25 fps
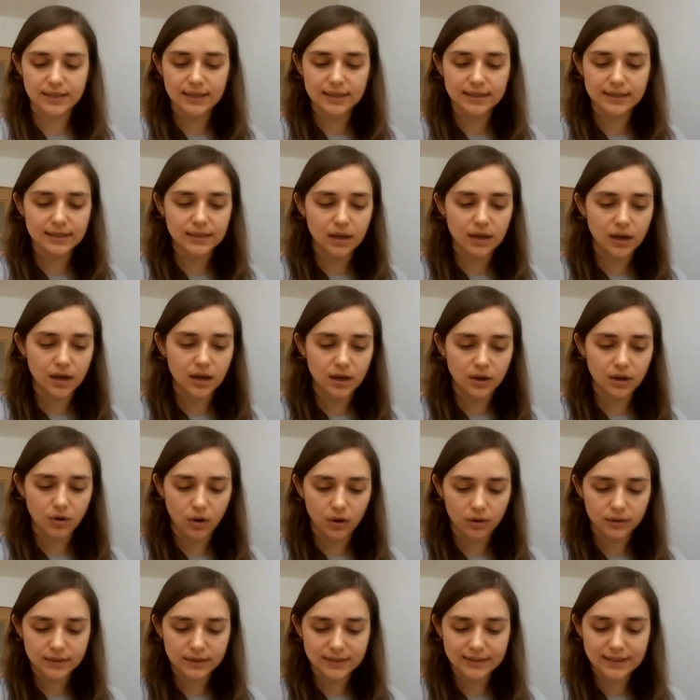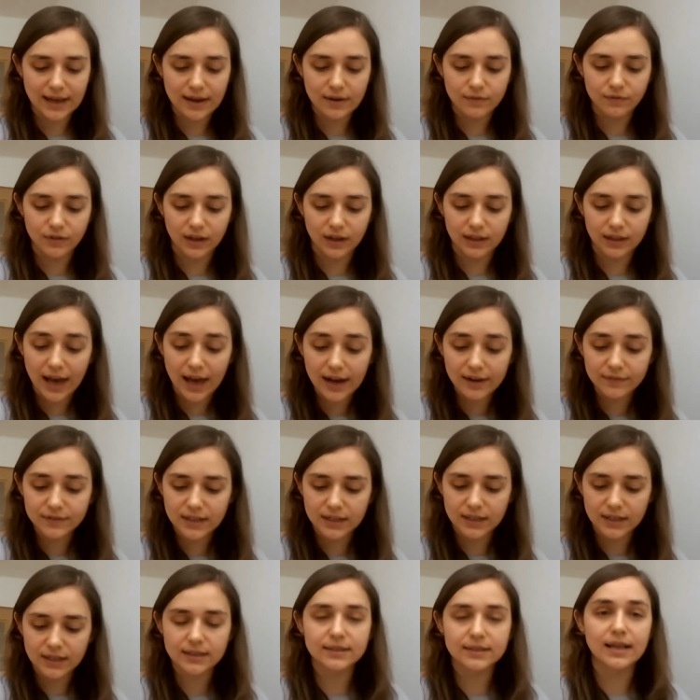It's uh, called Saving Lives
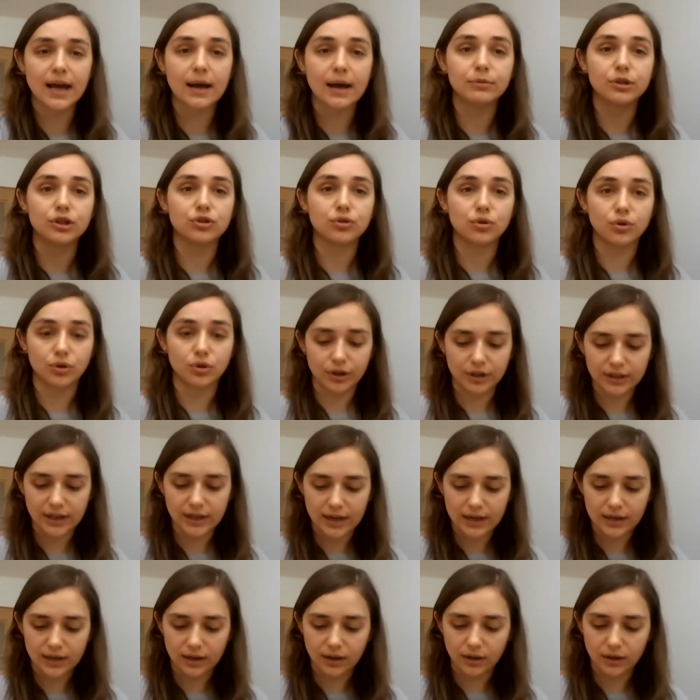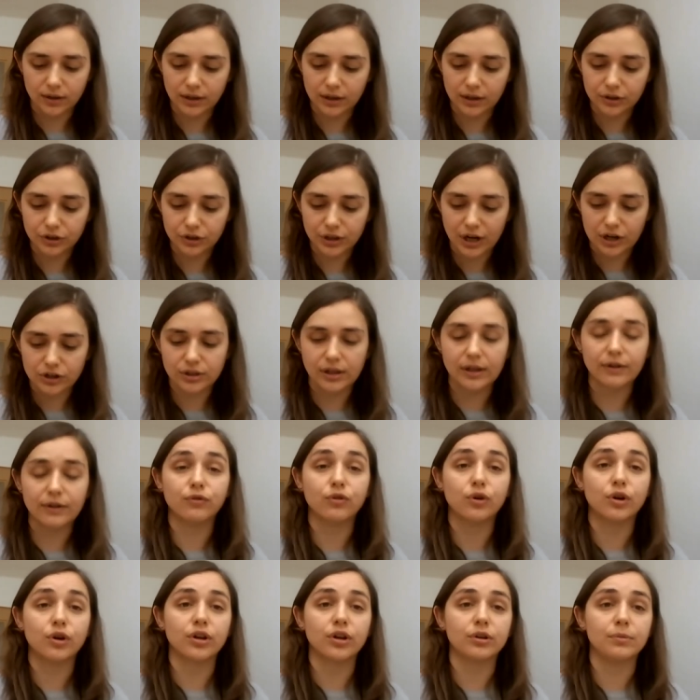and Establish Coordinating International
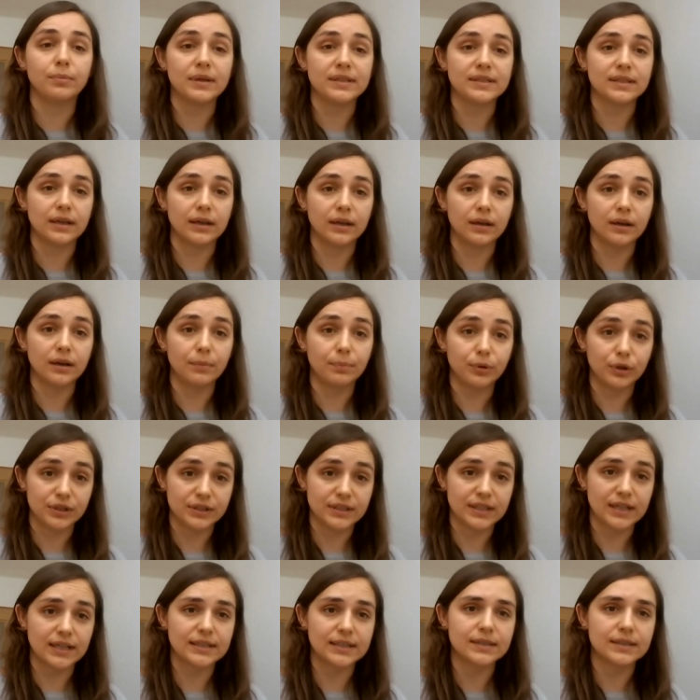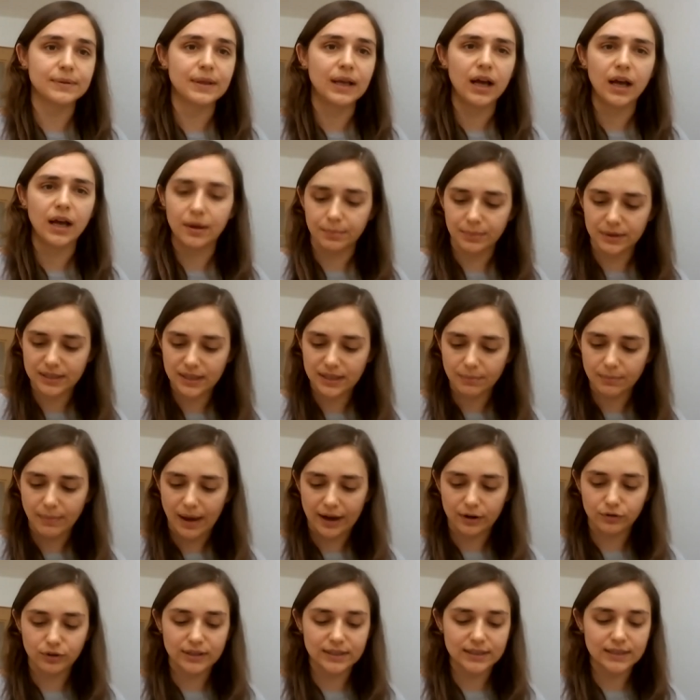Effort on Missing Persons, uh, Missing
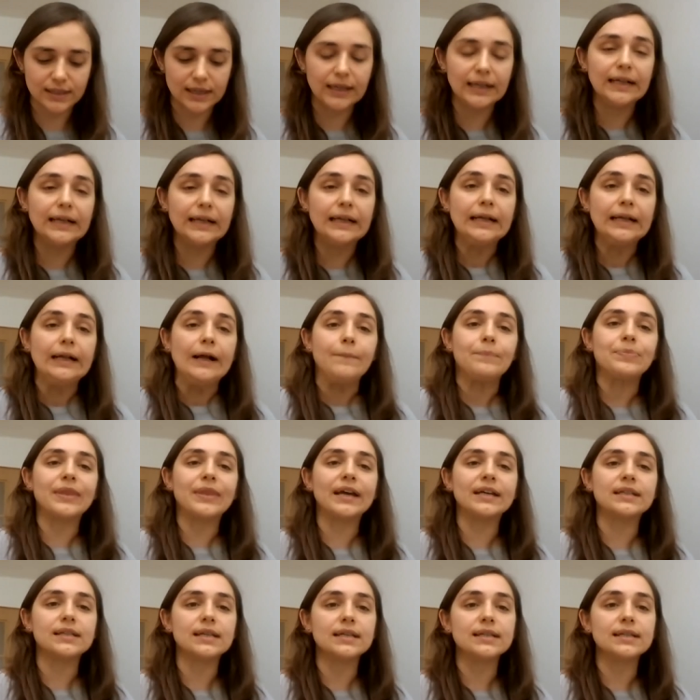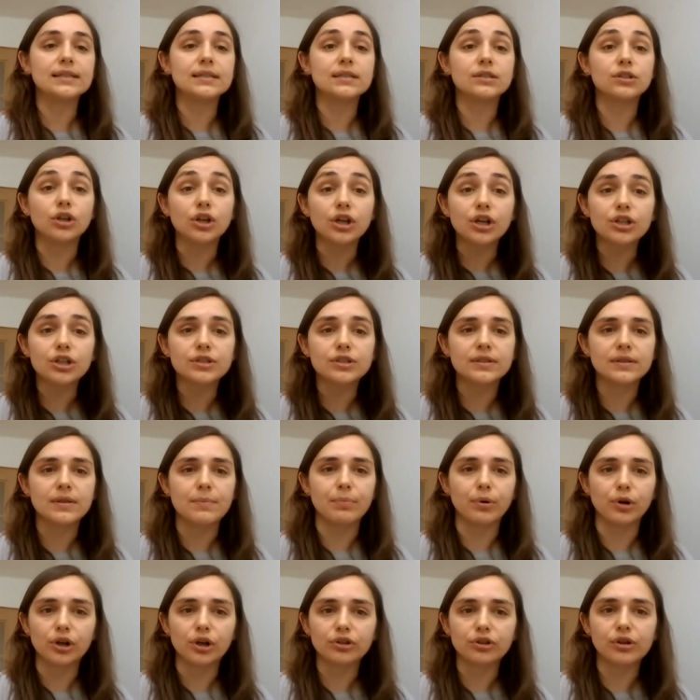Migrants. And it starts, the
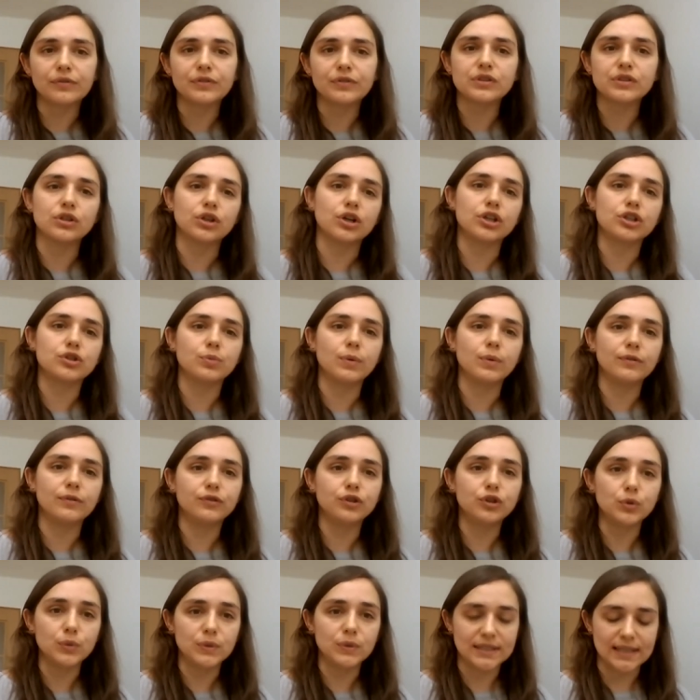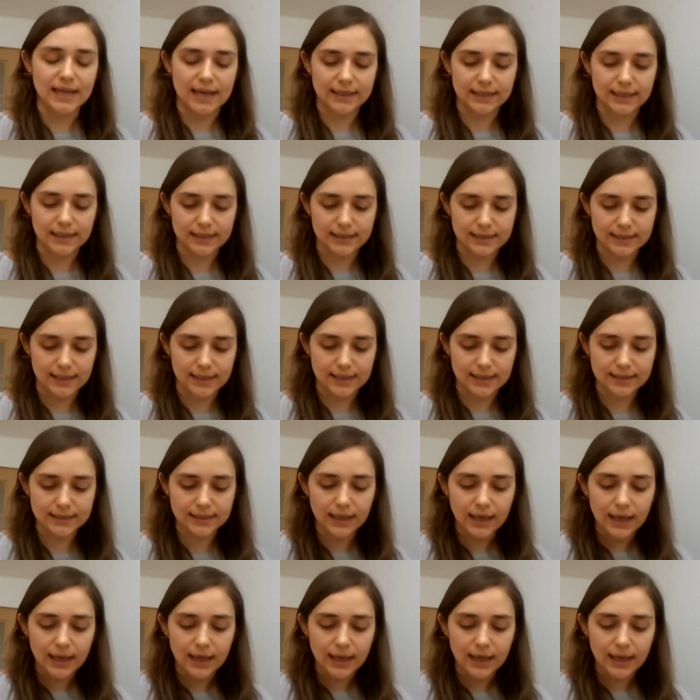paragraph starts with two sentences.